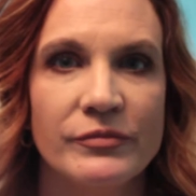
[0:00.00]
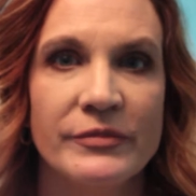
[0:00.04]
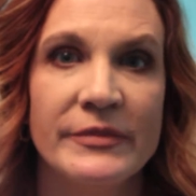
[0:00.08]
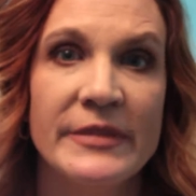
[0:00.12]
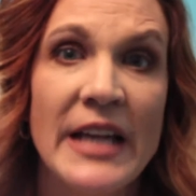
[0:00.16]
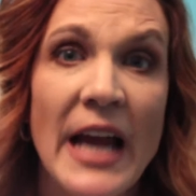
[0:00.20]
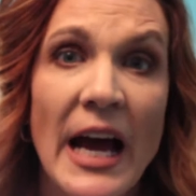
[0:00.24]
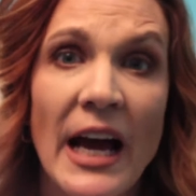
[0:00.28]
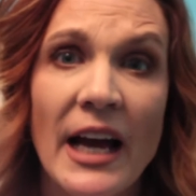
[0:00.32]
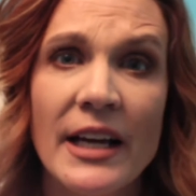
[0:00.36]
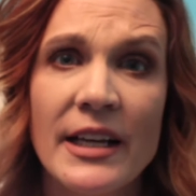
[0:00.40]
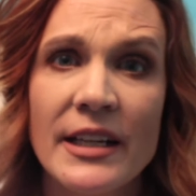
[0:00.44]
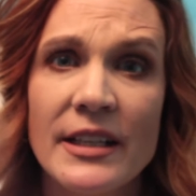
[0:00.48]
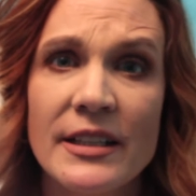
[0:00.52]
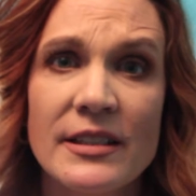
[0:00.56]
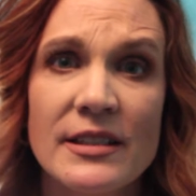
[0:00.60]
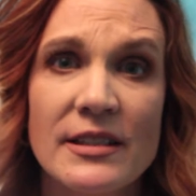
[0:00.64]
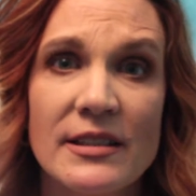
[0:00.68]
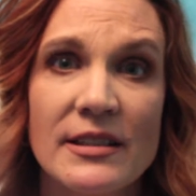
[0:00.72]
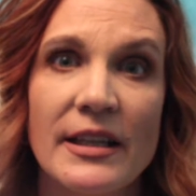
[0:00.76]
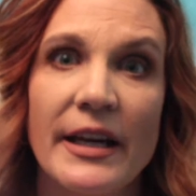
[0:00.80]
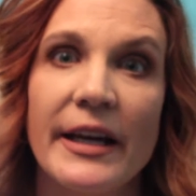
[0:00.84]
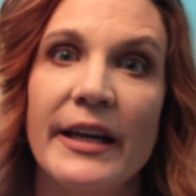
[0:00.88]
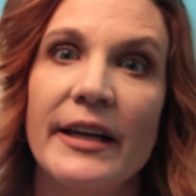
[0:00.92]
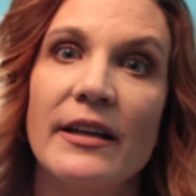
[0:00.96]

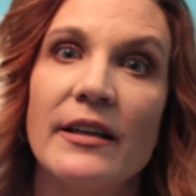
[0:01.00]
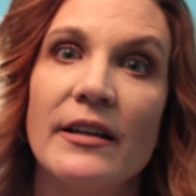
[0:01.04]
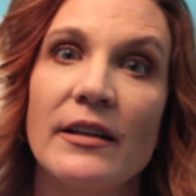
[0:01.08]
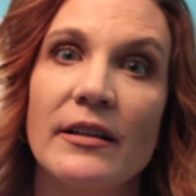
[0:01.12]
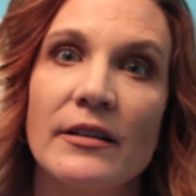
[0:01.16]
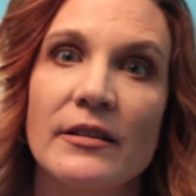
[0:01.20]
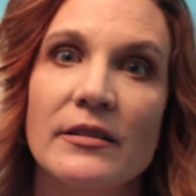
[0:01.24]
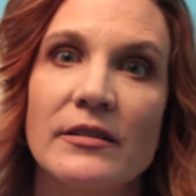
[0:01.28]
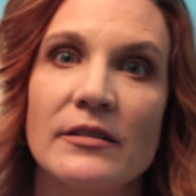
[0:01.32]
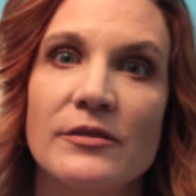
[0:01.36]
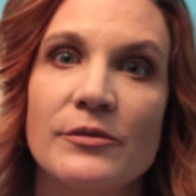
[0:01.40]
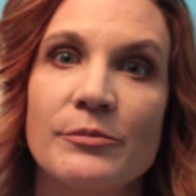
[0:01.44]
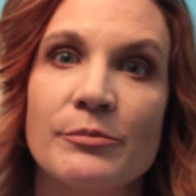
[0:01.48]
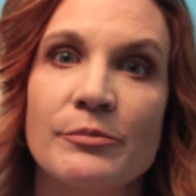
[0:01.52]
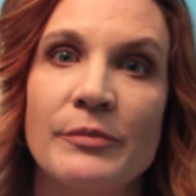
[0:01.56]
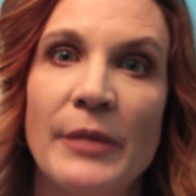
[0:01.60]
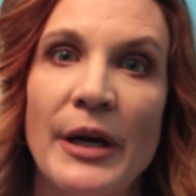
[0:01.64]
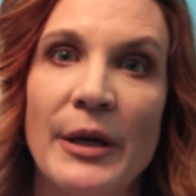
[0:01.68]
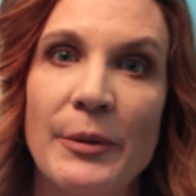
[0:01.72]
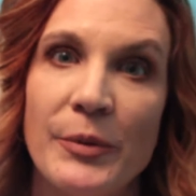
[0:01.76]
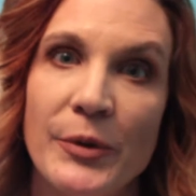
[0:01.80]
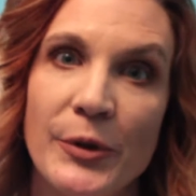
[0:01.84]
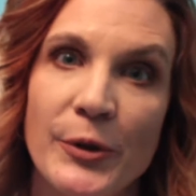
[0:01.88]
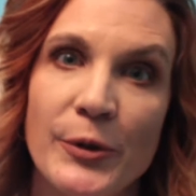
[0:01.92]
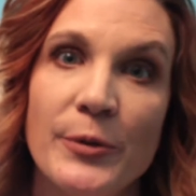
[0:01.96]
nice, like
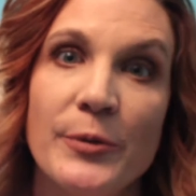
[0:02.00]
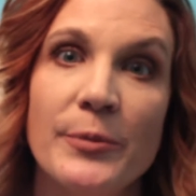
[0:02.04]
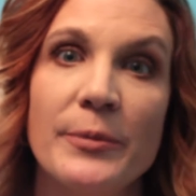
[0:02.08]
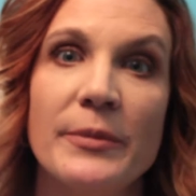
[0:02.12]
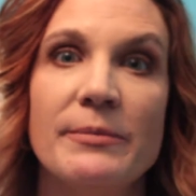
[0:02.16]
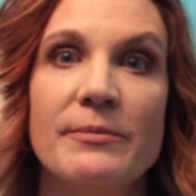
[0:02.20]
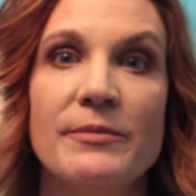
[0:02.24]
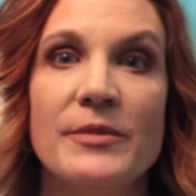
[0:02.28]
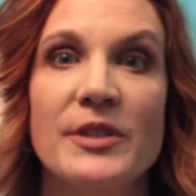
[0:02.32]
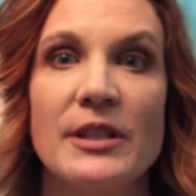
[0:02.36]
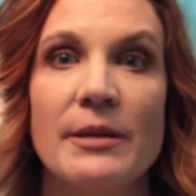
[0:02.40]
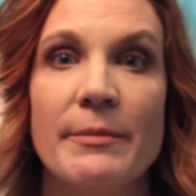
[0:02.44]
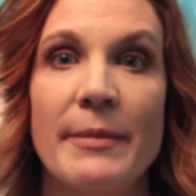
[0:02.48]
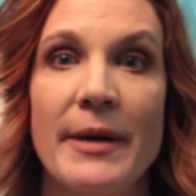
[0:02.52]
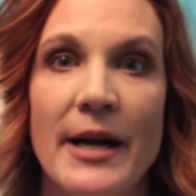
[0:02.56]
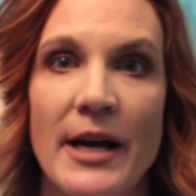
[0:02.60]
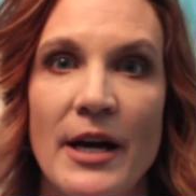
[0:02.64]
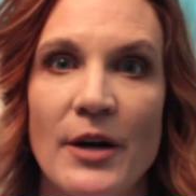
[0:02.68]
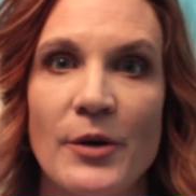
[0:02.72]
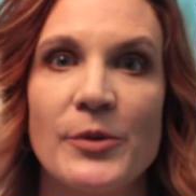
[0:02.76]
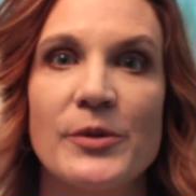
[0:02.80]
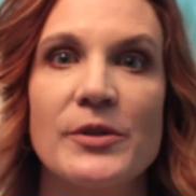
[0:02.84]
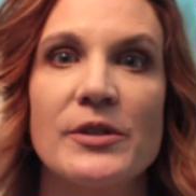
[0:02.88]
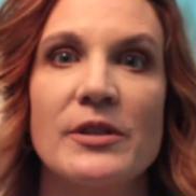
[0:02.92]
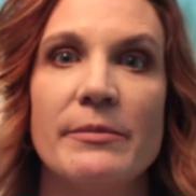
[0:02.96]
my rooms and my
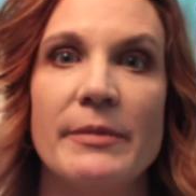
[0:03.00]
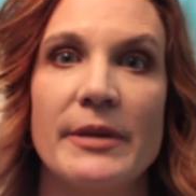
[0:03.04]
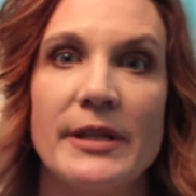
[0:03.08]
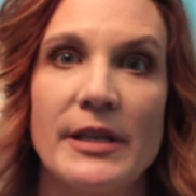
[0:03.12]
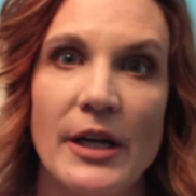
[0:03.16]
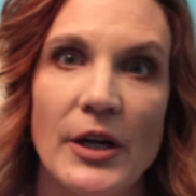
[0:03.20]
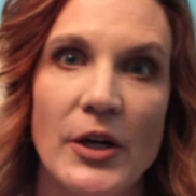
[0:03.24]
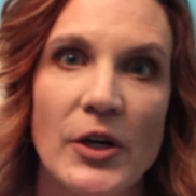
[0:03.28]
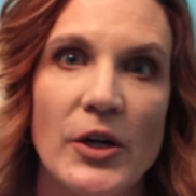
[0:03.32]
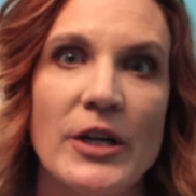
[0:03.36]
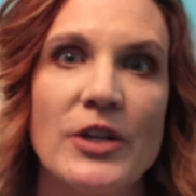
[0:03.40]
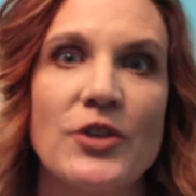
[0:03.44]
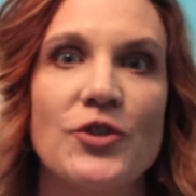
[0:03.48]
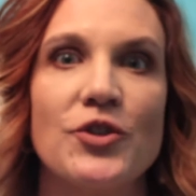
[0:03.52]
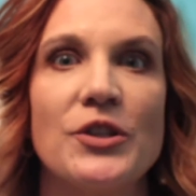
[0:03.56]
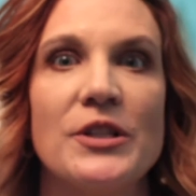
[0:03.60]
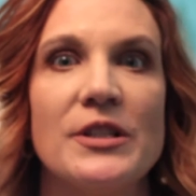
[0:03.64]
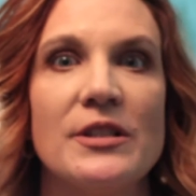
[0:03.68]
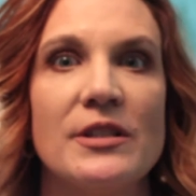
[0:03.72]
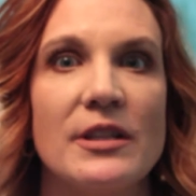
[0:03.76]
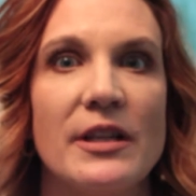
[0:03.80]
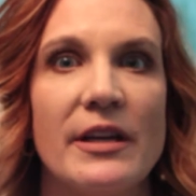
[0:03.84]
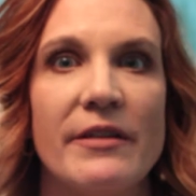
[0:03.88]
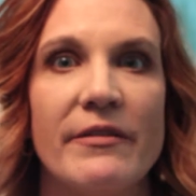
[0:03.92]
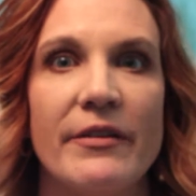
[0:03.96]
house and my
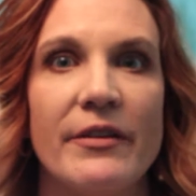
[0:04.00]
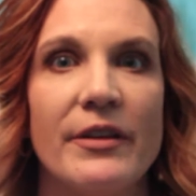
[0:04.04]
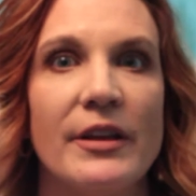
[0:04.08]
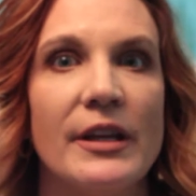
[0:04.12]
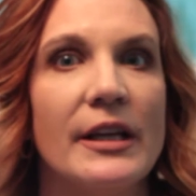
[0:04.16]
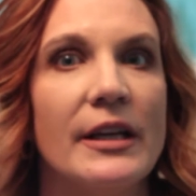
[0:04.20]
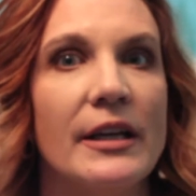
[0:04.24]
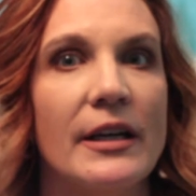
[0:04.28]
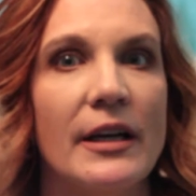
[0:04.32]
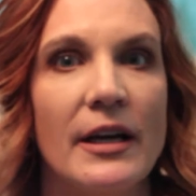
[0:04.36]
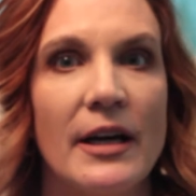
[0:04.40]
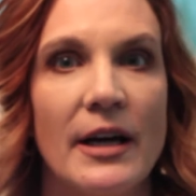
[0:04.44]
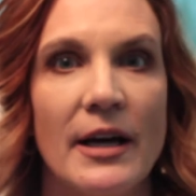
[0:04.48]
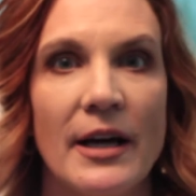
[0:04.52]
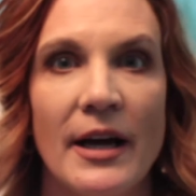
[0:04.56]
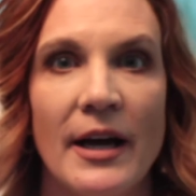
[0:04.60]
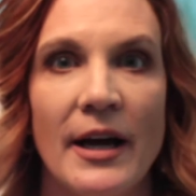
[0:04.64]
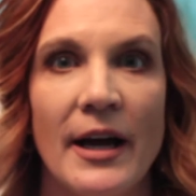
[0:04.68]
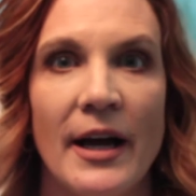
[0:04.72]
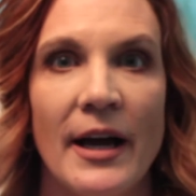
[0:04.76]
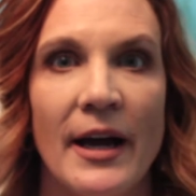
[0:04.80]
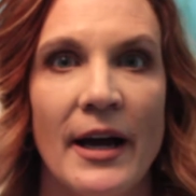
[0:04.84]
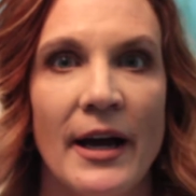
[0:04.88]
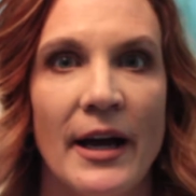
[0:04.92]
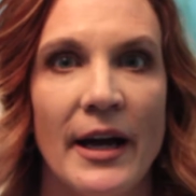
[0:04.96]
decorations and everything.
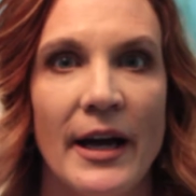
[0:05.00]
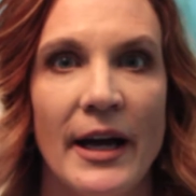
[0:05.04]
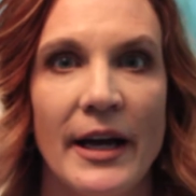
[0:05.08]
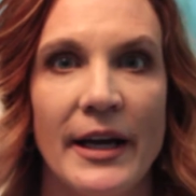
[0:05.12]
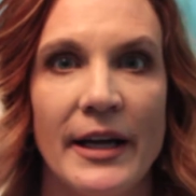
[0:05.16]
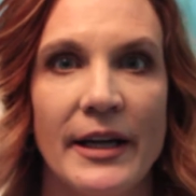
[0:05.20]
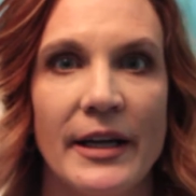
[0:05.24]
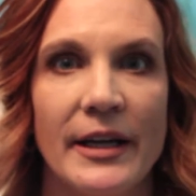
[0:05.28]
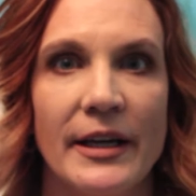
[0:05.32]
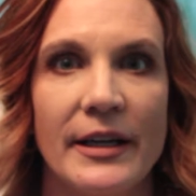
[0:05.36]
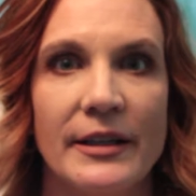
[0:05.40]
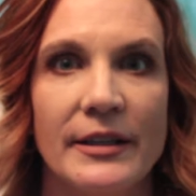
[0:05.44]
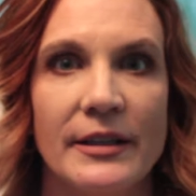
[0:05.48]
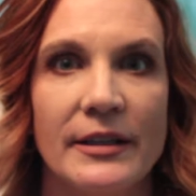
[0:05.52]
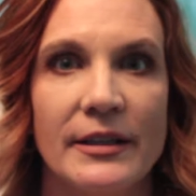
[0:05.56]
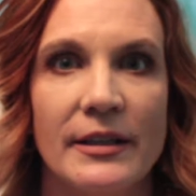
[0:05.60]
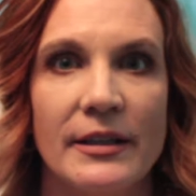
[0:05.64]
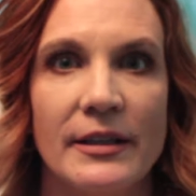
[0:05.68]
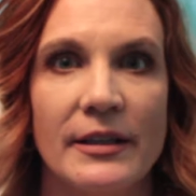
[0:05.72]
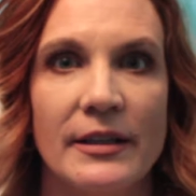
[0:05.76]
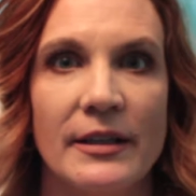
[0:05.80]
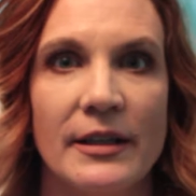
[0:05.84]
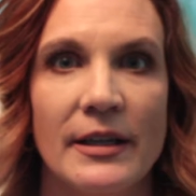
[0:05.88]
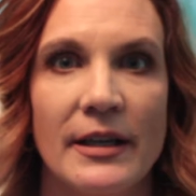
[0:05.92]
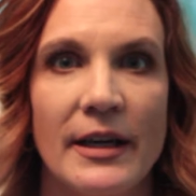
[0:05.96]
And
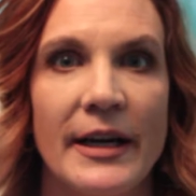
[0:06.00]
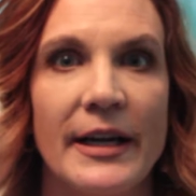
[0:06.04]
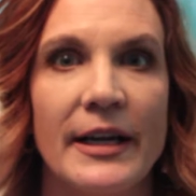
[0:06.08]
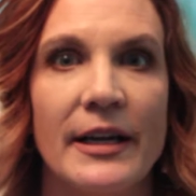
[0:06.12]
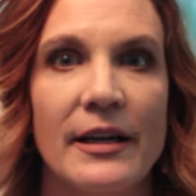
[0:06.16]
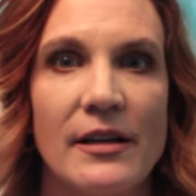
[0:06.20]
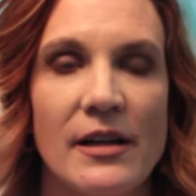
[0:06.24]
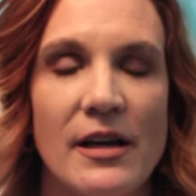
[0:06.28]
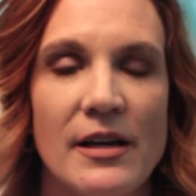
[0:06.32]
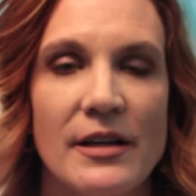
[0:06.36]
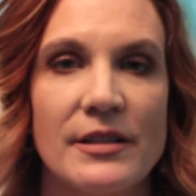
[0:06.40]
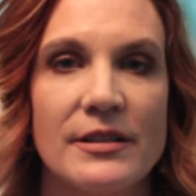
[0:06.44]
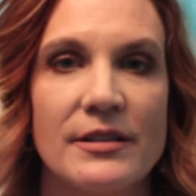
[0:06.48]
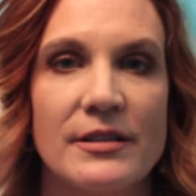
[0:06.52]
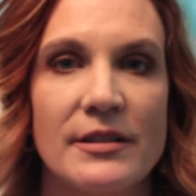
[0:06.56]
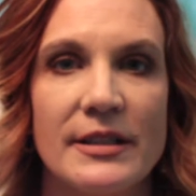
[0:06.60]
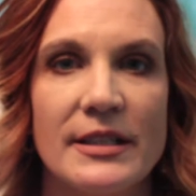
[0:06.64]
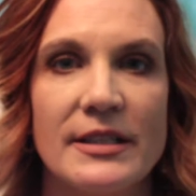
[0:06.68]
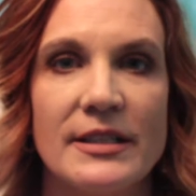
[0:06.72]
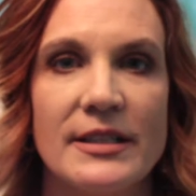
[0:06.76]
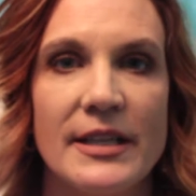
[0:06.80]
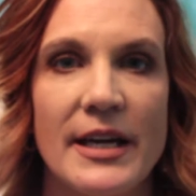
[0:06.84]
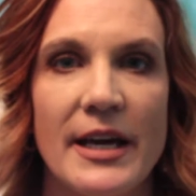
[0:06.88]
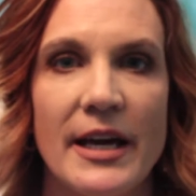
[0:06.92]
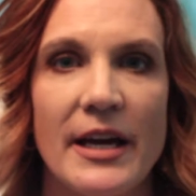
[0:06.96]
I can honestly
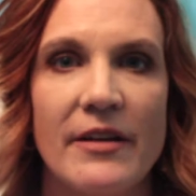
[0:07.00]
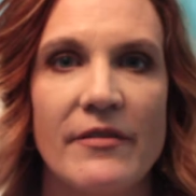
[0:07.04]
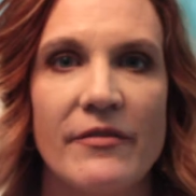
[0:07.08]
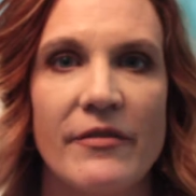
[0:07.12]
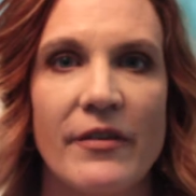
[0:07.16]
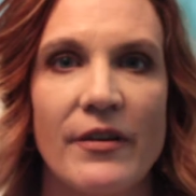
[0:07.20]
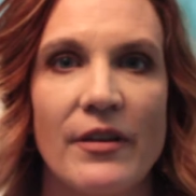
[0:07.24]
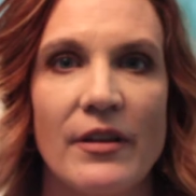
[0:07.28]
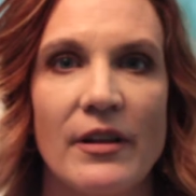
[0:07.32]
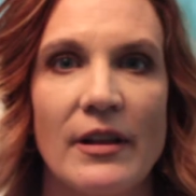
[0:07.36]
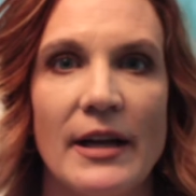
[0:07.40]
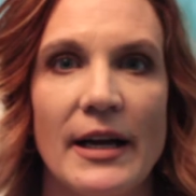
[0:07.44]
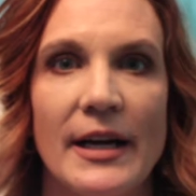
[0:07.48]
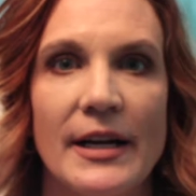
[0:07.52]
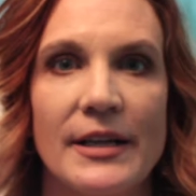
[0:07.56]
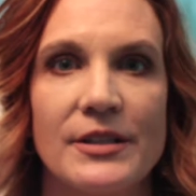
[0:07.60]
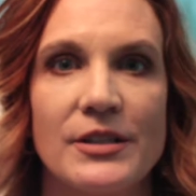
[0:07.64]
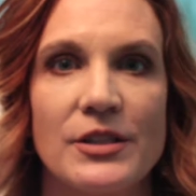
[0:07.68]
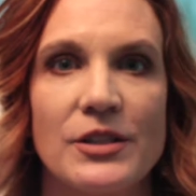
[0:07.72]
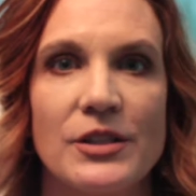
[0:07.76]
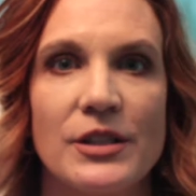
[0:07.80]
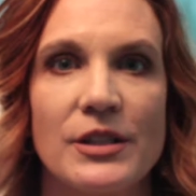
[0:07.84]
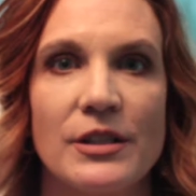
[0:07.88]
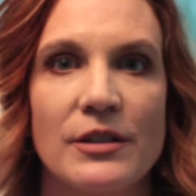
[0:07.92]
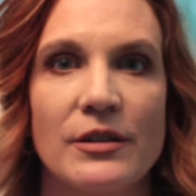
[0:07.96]
say for the
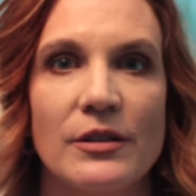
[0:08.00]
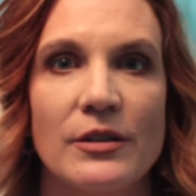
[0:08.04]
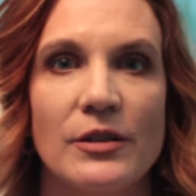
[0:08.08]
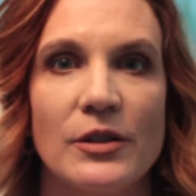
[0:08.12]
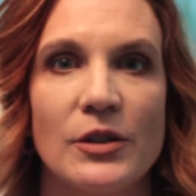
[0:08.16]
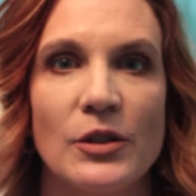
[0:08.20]
last